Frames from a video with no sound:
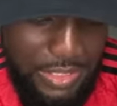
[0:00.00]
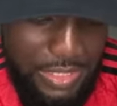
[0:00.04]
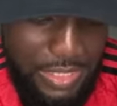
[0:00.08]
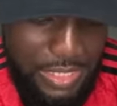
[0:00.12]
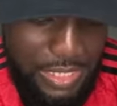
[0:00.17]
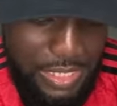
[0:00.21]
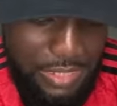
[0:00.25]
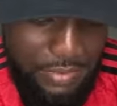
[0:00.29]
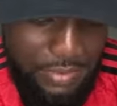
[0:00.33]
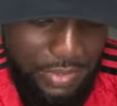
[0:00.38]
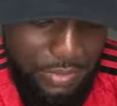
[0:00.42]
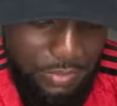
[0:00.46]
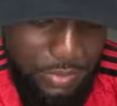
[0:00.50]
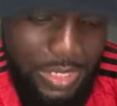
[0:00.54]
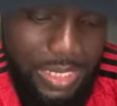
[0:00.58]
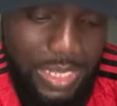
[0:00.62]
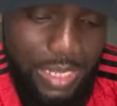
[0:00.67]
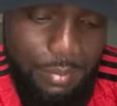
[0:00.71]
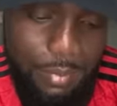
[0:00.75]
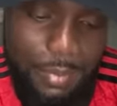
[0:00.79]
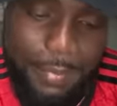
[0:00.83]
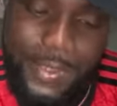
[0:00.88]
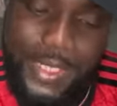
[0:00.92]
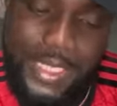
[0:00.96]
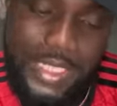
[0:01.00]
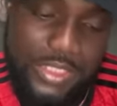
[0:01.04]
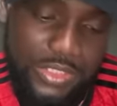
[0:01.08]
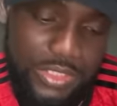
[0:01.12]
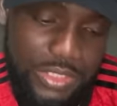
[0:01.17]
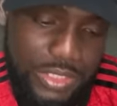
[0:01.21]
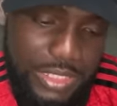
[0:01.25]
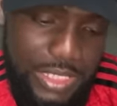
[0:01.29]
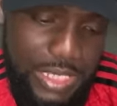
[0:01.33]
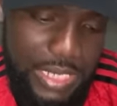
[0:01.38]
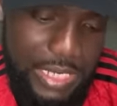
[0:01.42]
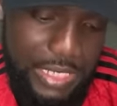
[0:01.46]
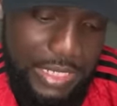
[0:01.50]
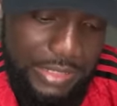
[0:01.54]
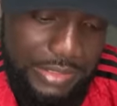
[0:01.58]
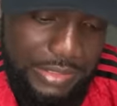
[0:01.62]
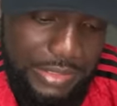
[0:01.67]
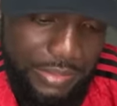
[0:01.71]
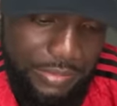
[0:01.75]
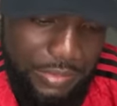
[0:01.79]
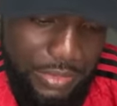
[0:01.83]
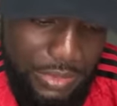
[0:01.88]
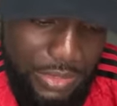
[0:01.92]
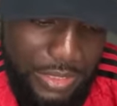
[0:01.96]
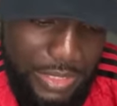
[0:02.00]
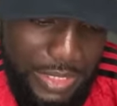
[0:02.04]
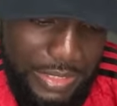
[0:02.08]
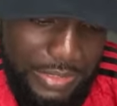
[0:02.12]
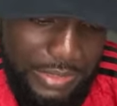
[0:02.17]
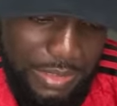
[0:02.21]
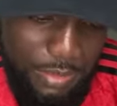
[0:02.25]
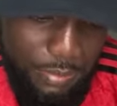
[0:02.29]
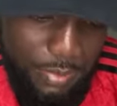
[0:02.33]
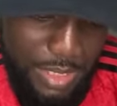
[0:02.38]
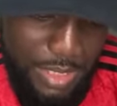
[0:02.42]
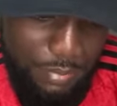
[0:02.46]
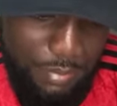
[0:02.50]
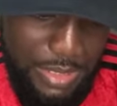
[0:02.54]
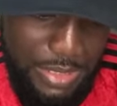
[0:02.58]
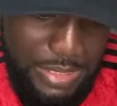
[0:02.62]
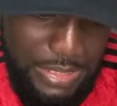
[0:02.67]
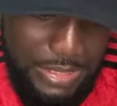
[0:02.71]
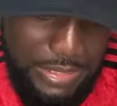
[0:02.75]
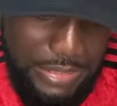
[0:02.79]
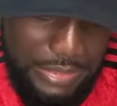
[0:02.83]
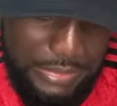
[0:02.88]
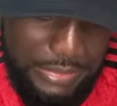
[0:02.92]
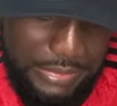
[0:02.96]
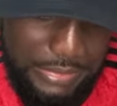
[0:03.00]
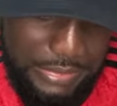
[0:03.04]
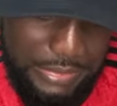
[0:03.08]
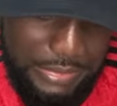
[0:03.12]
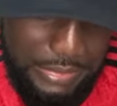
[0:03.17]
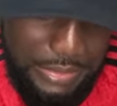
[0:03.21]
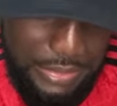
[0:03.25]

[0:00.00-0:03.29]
All right, well, I'm going to get two callers then now, guys. Give me a minute.